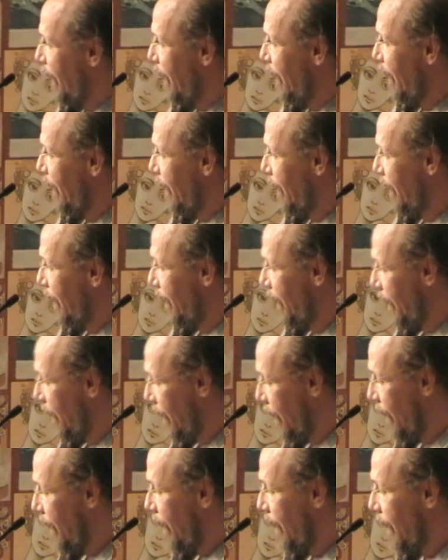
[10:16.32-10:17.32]
it,
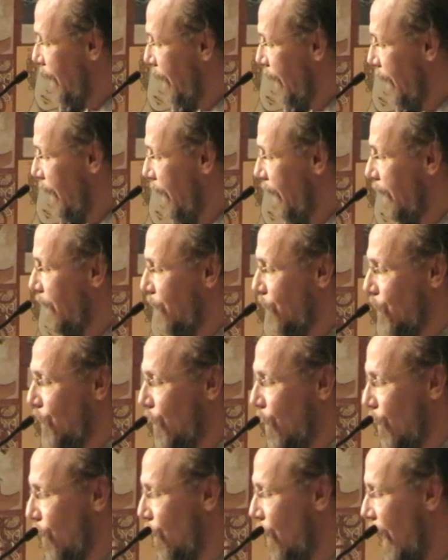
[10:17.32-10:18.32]
and it's
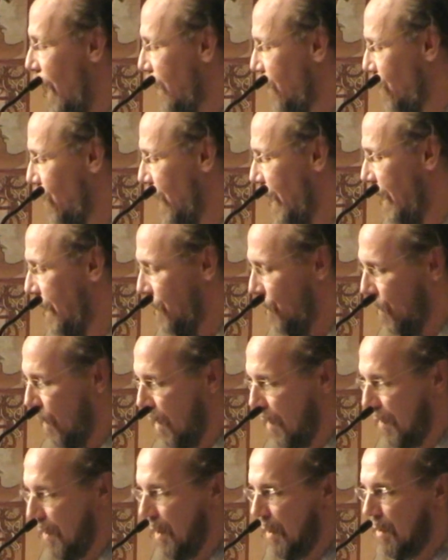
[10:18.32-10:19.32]
notarized and it's
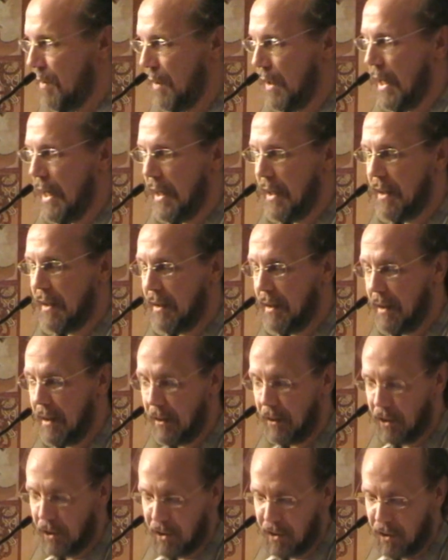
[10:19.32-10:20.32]
authenticated, and
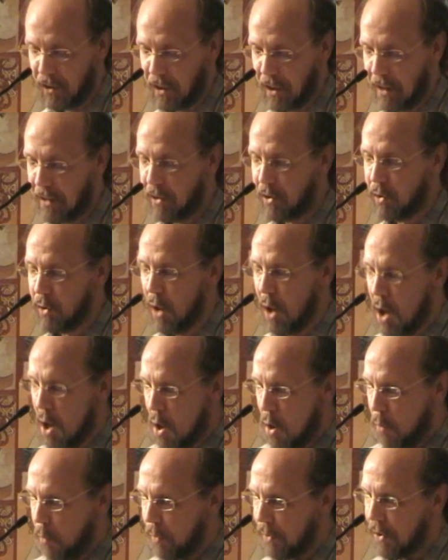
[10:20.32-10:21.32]
it just says,
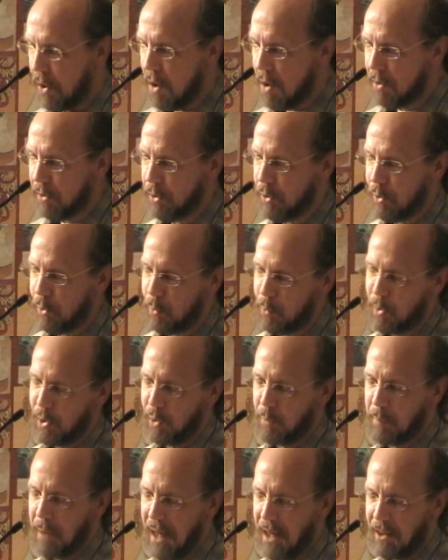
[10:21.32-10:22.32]
with all due
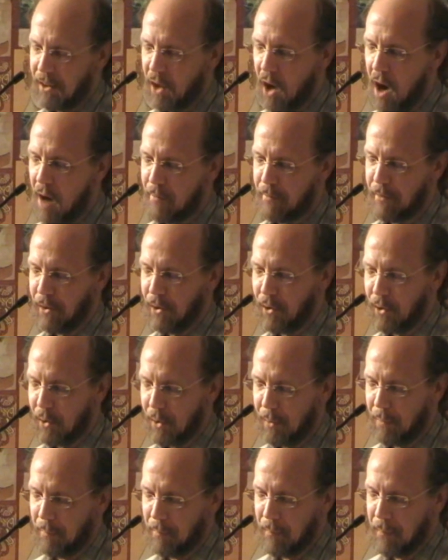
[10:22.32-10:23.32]
respect, officer,
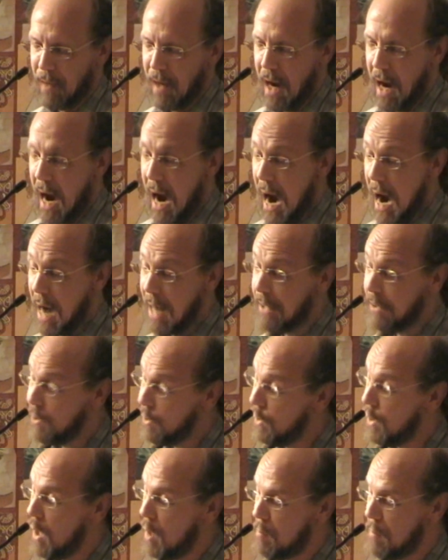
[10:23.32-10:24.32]
I
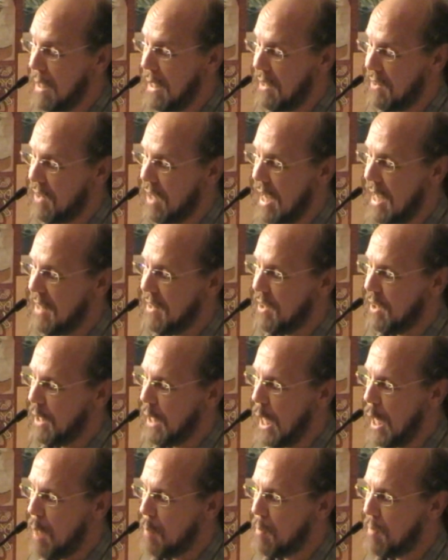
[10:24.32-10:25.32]
do not maintain the
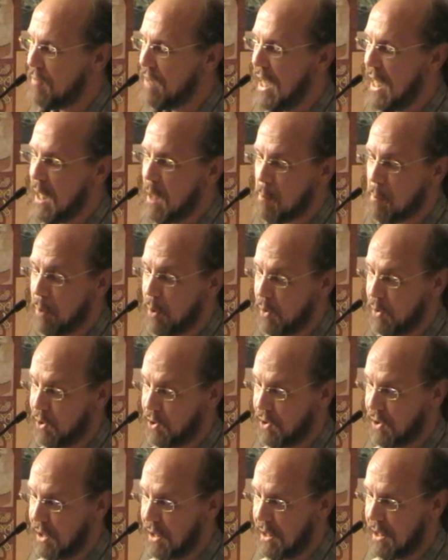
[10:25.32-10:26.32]
name of any
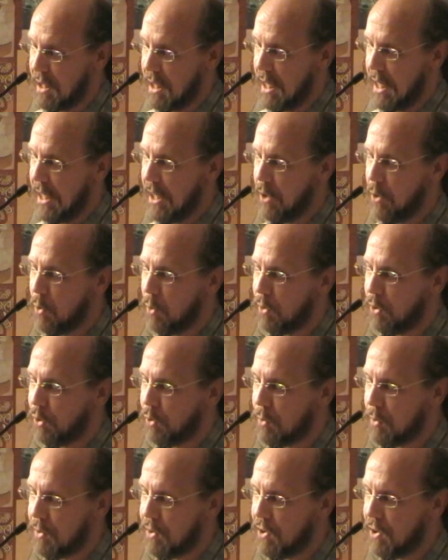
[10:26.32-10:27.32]
person in your
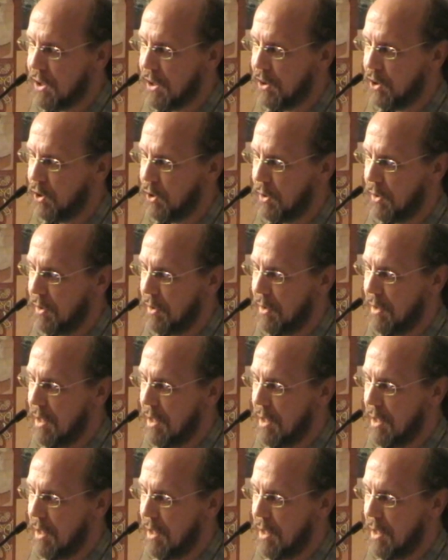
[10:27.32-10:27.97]
jurisdiction.